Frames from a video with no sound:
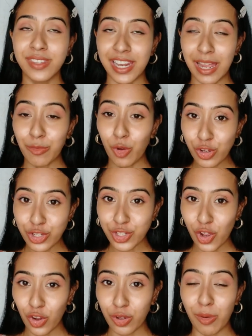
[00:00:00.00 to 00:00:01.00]
that I'm going to
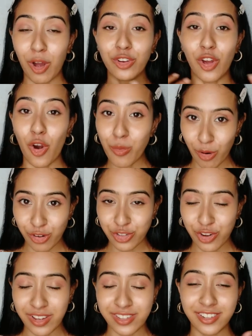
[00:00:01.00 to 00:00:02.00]
talk about, or
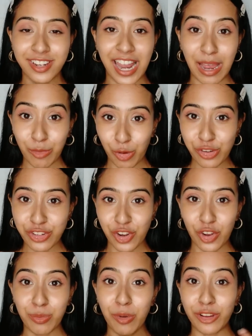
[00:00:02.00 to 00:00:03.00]
moisturizer that I'm going to
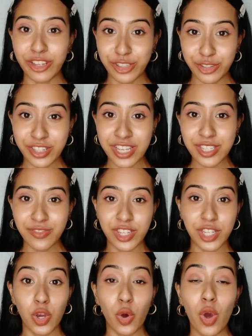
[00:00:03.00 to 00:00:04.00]
talk about in today's
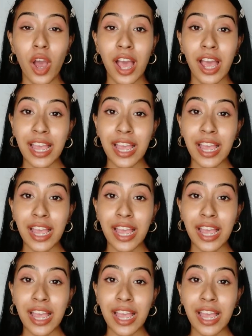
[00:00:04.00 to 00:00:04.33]
video,